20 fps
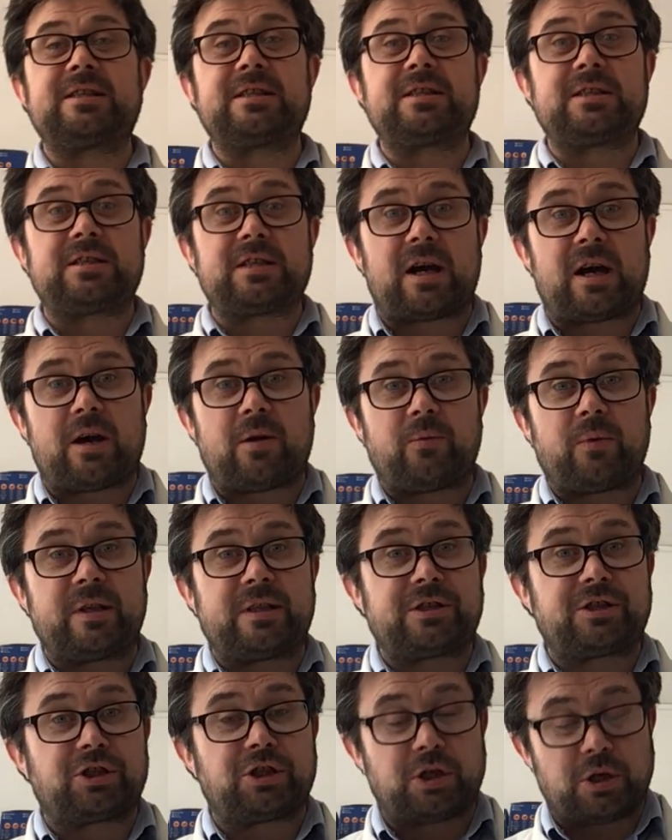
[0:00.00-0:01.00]
start
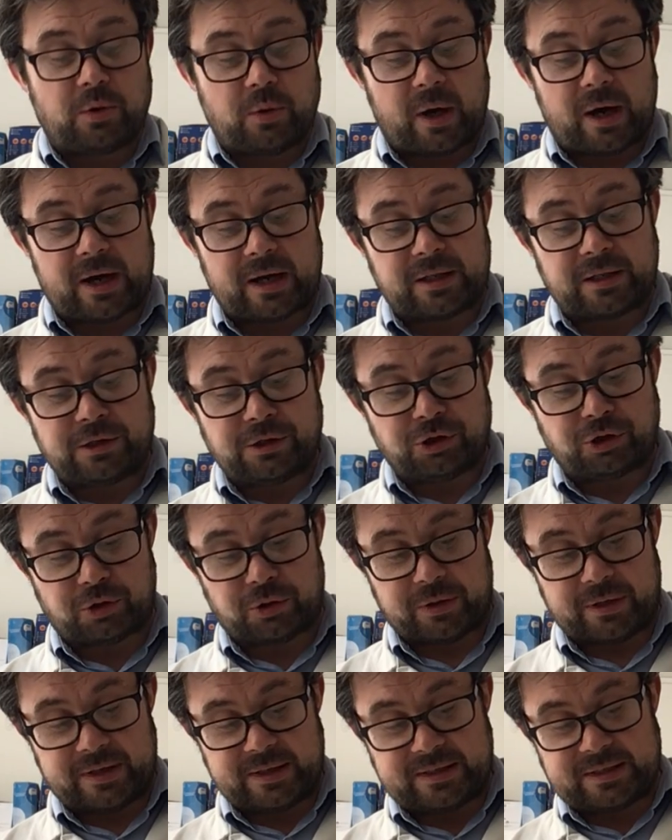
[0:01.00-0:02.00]
with
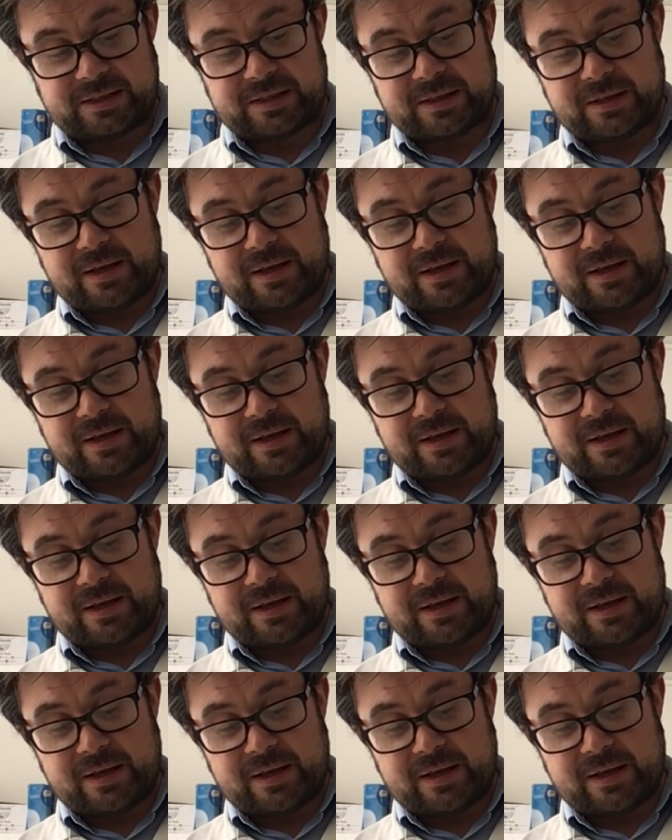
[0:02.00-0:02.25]
200